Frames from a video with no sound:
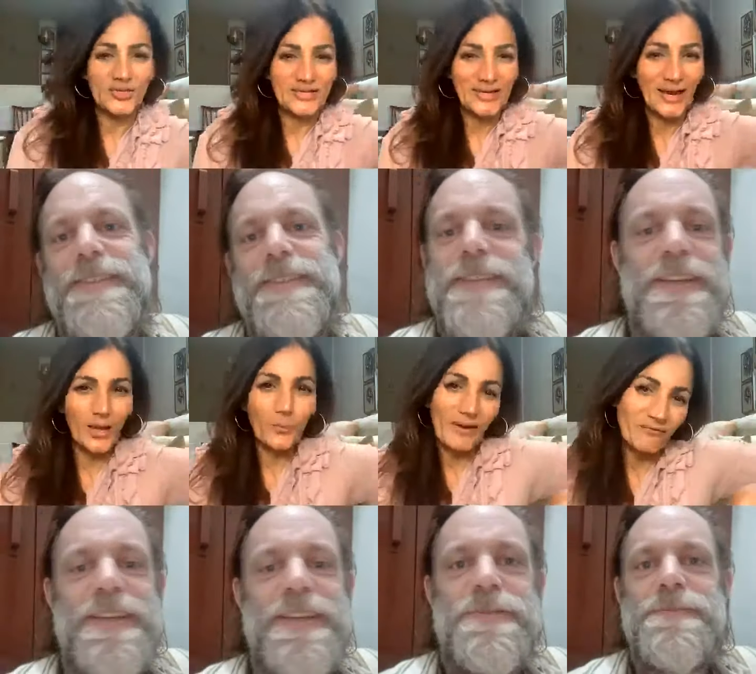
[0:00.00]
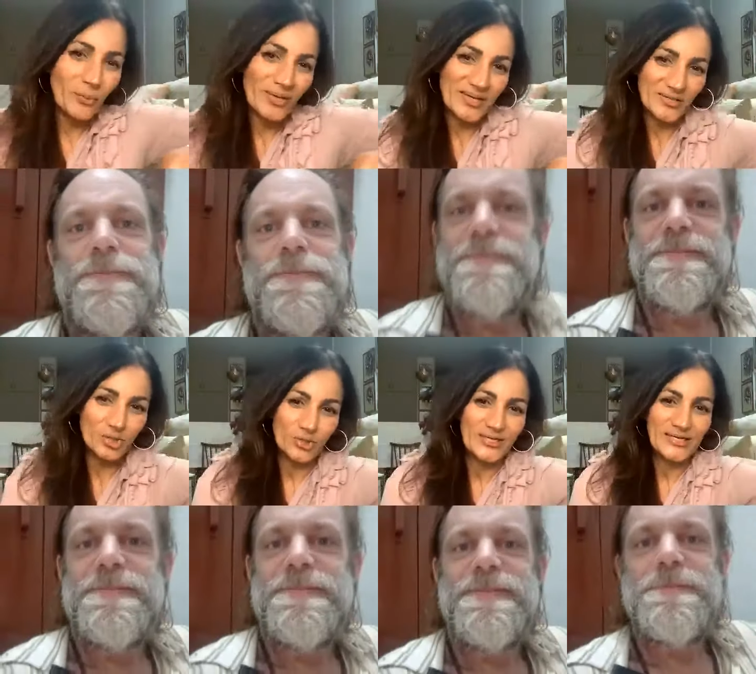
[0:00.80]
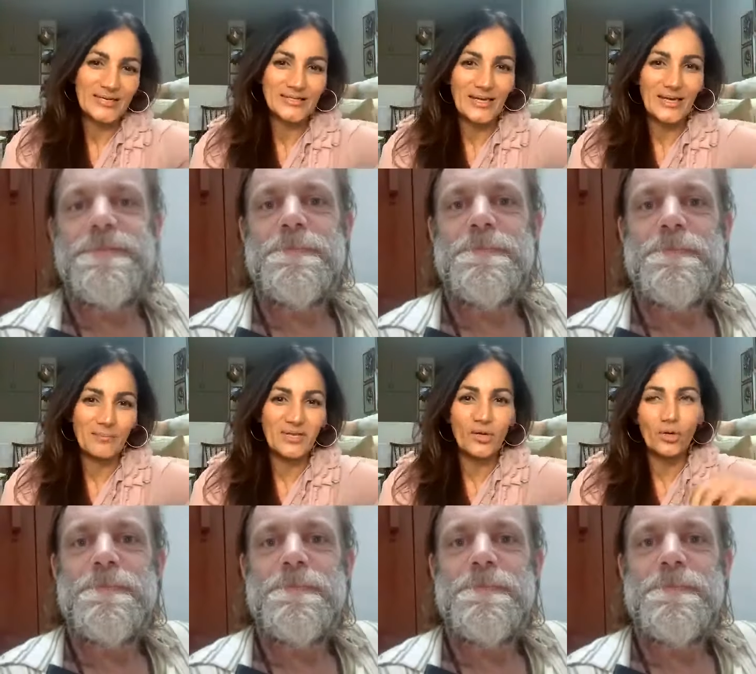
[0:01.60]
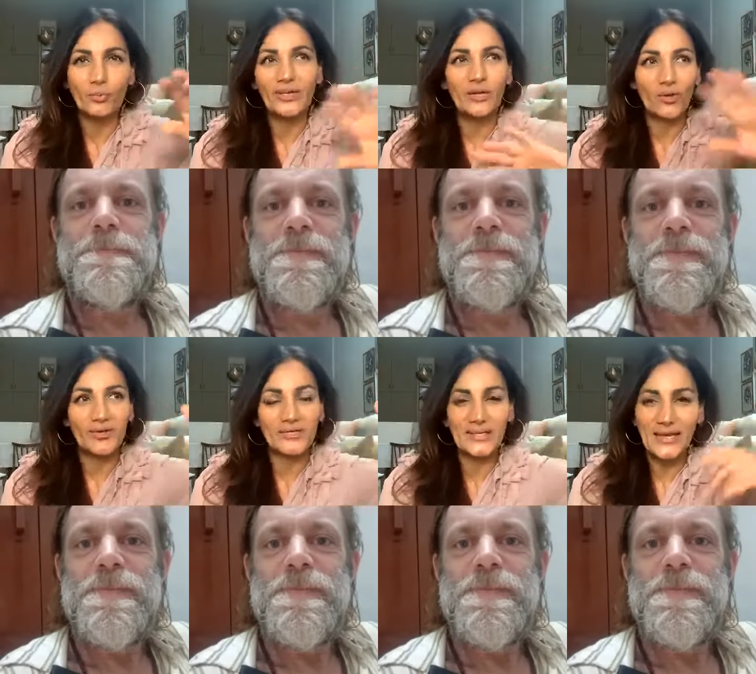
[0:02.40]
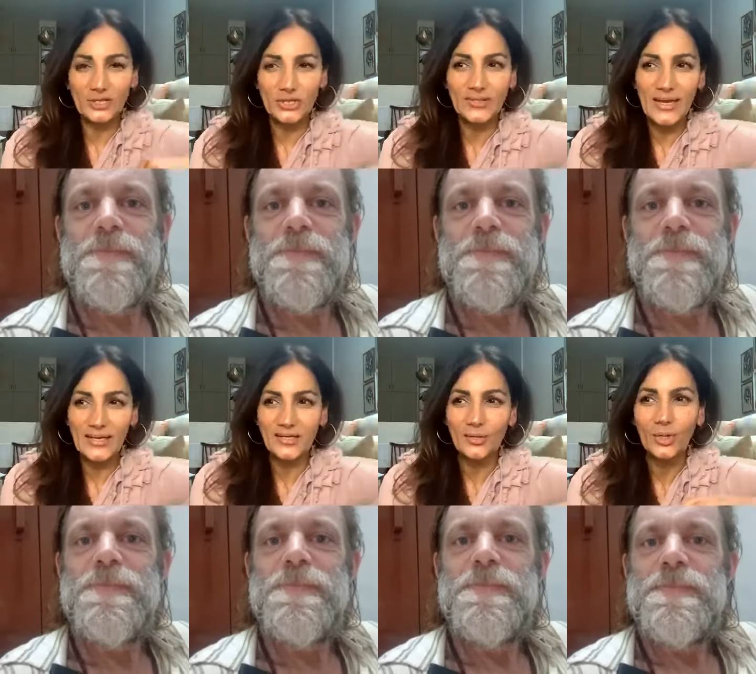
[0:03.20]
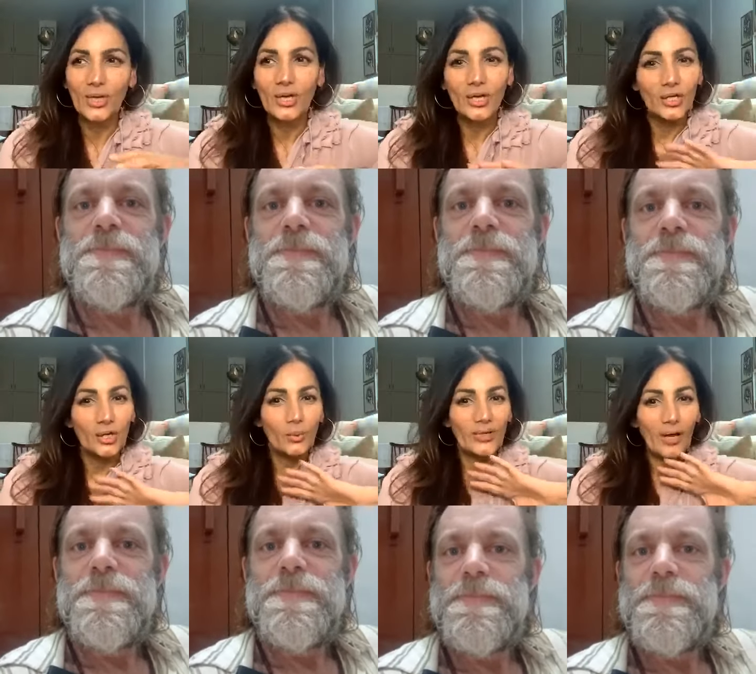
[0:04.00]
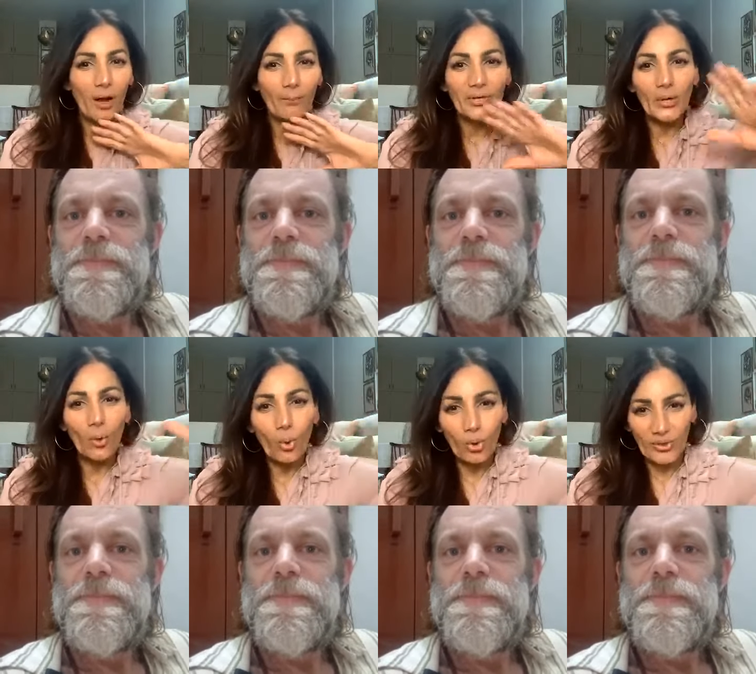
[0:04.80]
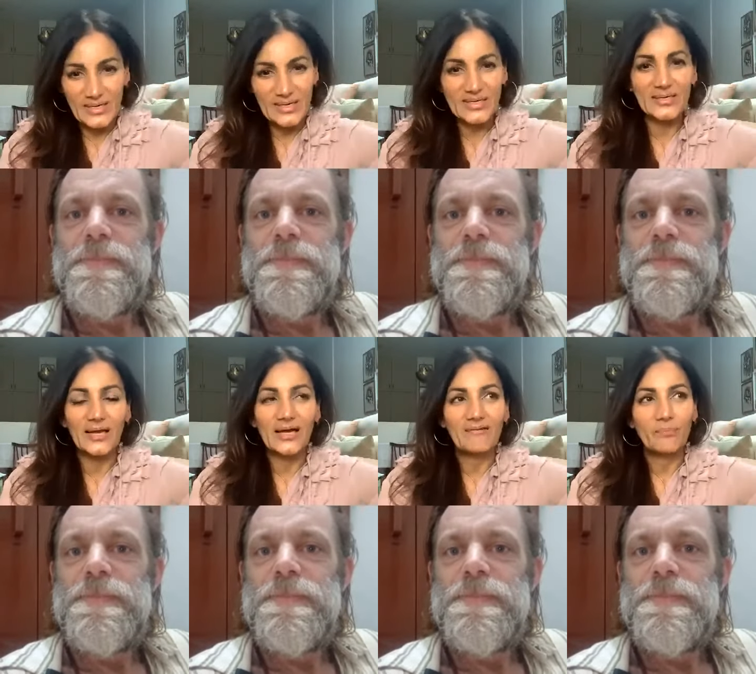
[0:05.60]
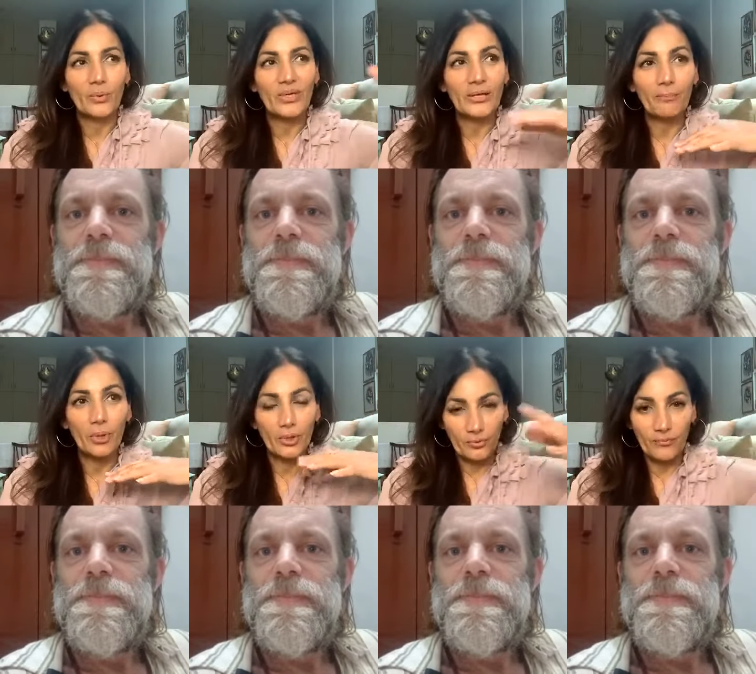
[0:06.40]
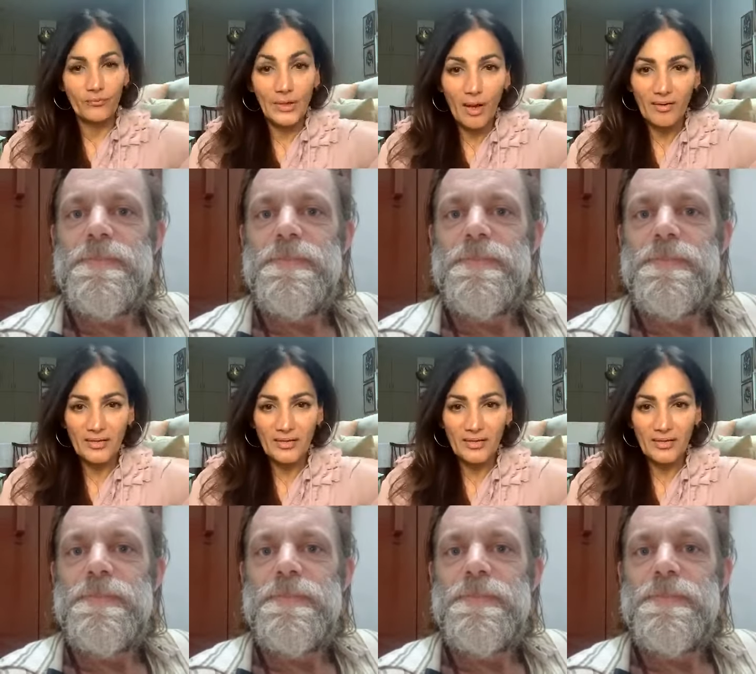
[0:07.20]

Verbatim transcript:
Speaker 1: it. I hope everyone's enjoyed it. And I'm sorry we lost connection there. So we can't put it all on Insta Live, but we can put the last